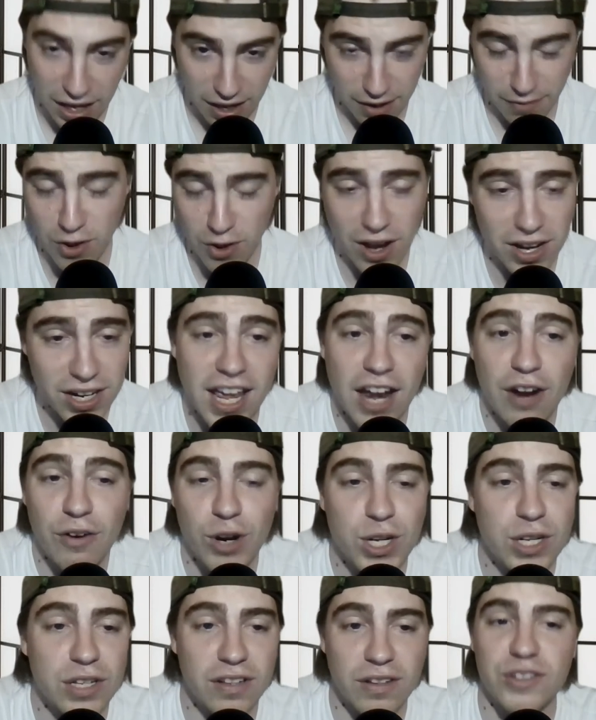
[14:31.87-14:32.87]
If you had to get
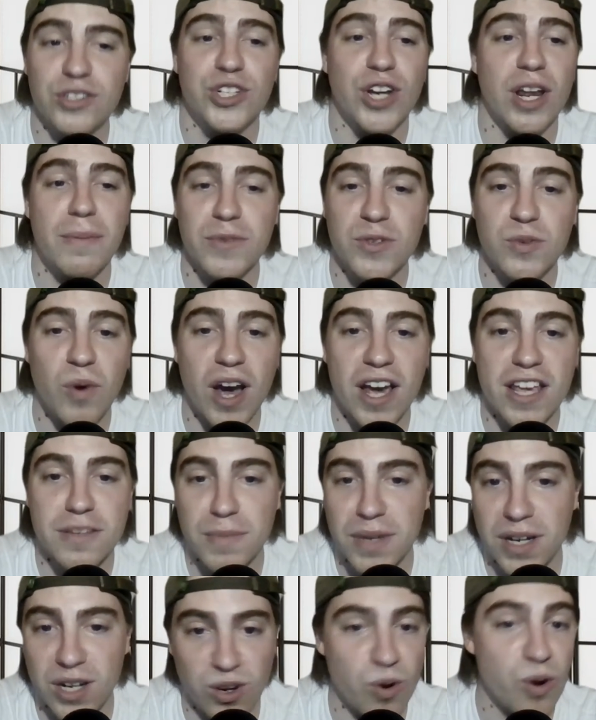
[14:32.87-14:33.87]
rid of James
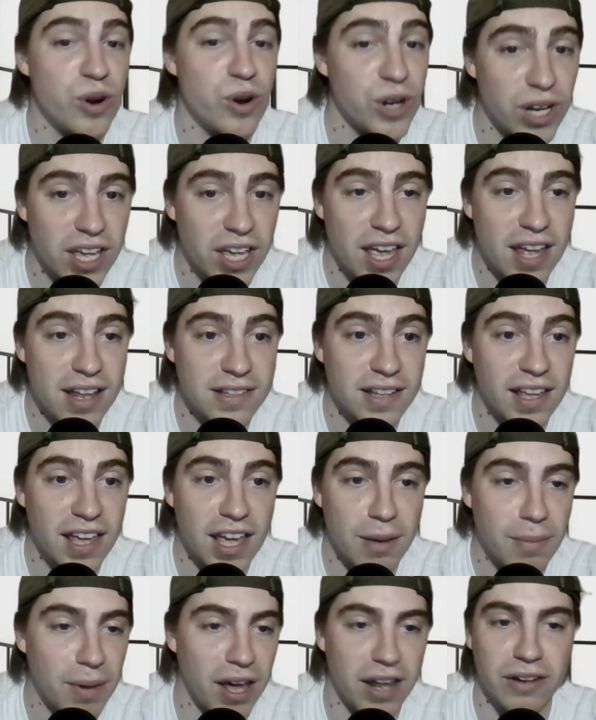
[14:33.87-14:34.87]
Wiseman in order to get
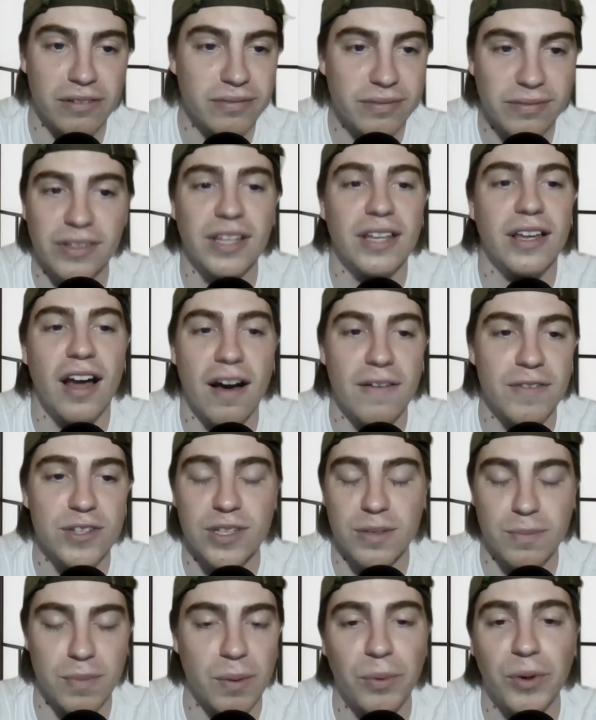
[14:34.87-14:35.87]
Dame,
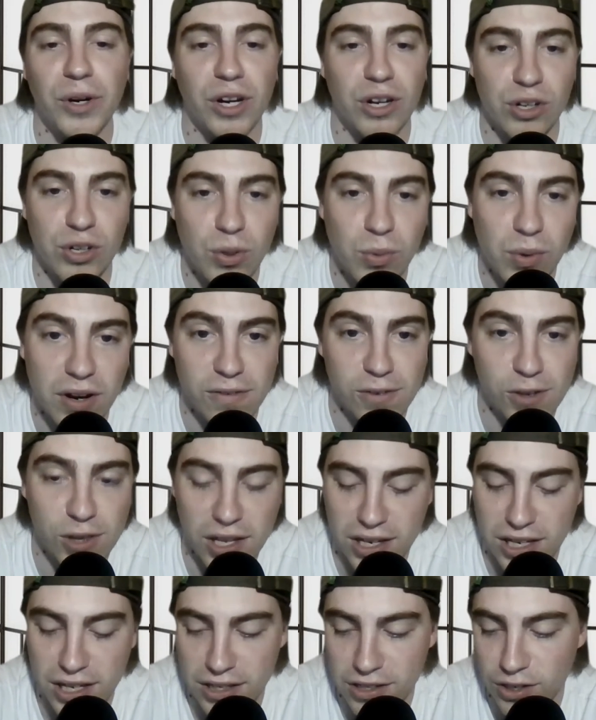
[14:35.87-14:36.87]
obviously people are going to do whatever they
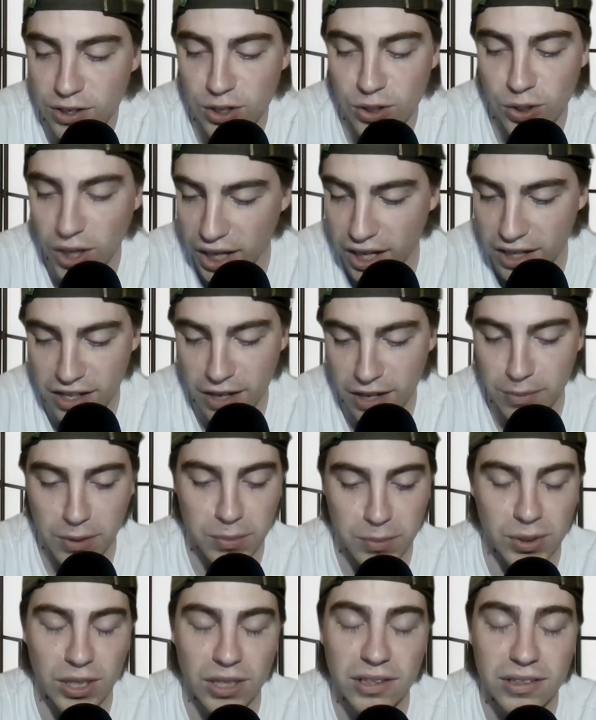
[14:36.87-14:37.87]
need to do to get
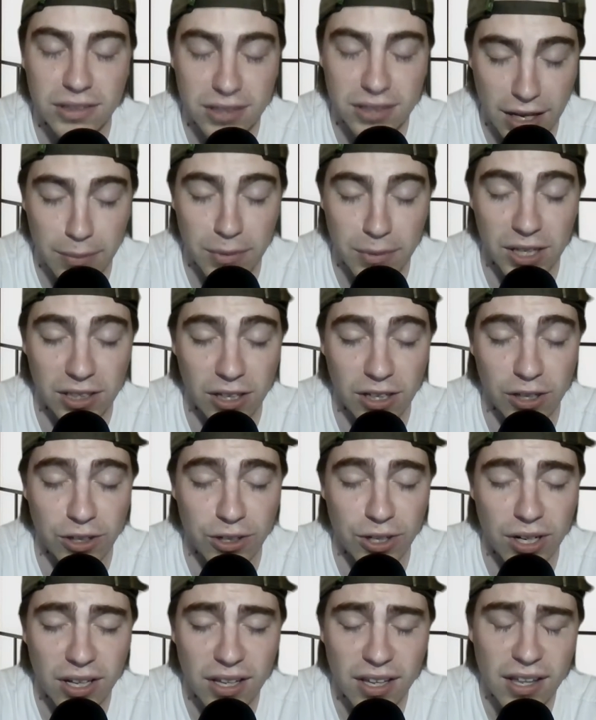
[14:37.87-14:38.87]
Damian
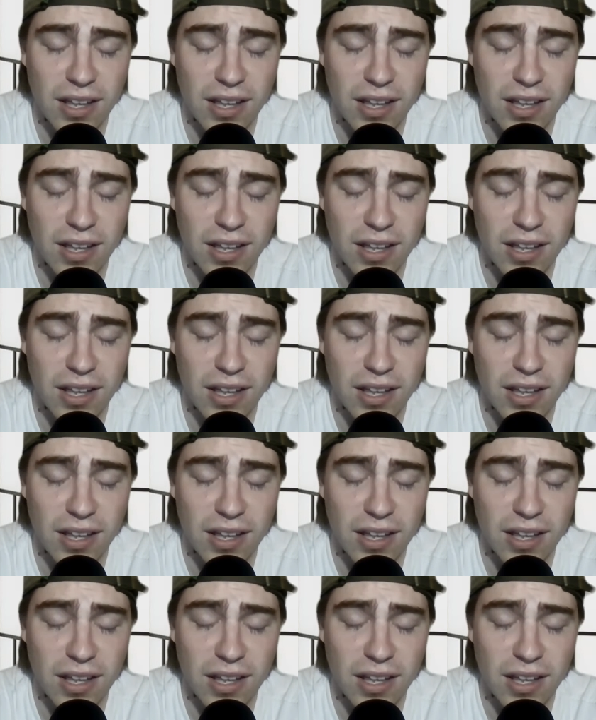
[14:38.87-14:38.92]
Lillard.